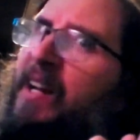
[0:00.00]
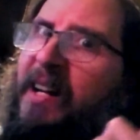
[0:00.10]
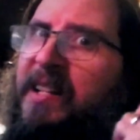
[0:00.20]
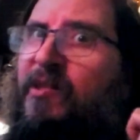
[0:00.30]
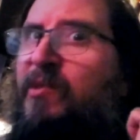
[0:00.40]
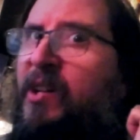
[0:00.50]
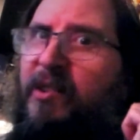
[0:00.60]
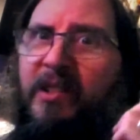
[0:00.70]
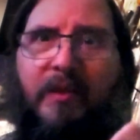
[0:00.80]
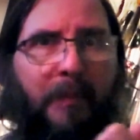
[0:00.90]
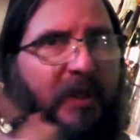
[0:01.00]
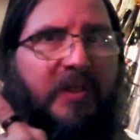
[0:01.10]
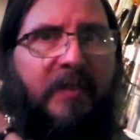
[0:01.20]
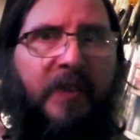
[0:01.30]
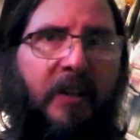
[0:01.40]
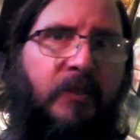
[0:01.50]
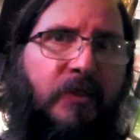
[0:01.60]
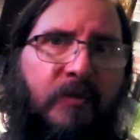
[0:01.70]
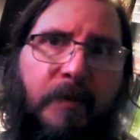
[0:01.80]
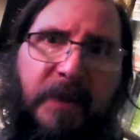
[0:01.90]
And I do know you're supposed to
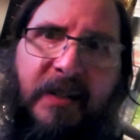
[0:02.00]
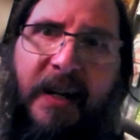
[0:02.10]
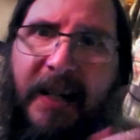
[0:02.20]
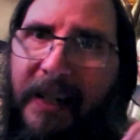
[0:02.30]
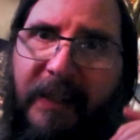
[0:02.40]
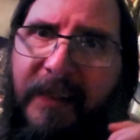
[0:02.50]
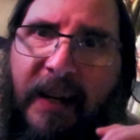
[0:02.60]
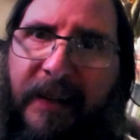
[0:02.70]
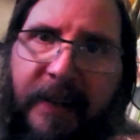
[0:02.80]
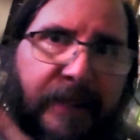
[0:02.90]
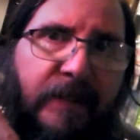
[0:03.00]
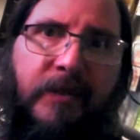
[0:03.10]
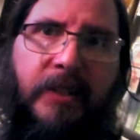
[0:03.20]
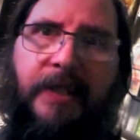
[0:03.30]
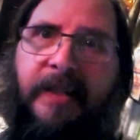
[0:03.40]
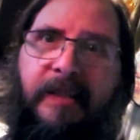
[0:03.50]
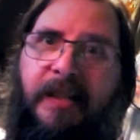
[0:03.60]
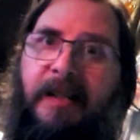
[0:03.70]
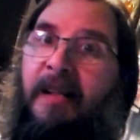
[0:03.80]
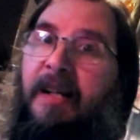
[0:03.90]
follow scripts. I get that. I
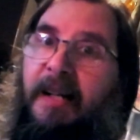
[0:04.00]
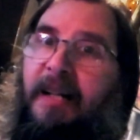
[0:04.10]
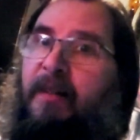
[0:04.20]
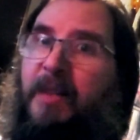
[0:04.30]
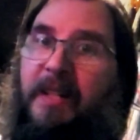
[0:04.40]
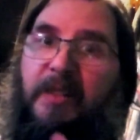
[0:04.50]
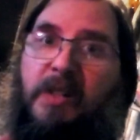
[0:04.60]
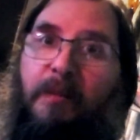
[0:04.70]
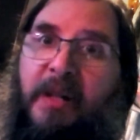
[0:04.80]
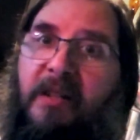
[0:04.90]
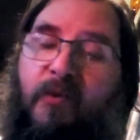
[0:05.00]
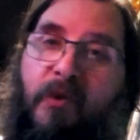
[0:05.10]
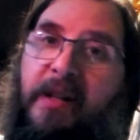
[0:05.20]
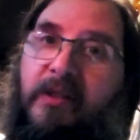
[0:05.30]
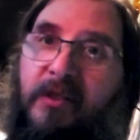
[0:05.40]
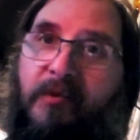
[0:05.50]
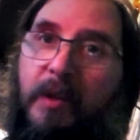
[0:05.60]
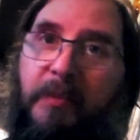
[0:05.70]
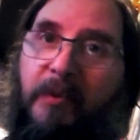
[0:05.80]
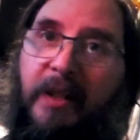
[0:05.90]
understand that. If you need somebody to read a
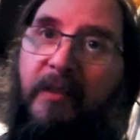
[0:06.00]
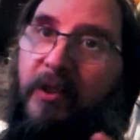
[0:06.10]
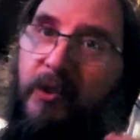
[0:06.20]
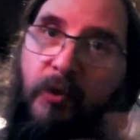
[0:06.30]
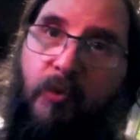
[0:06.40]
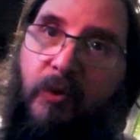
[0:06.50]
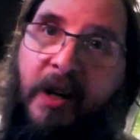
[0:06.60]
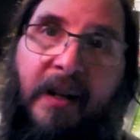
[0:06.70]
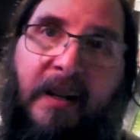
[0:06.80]
script, whatever, cool.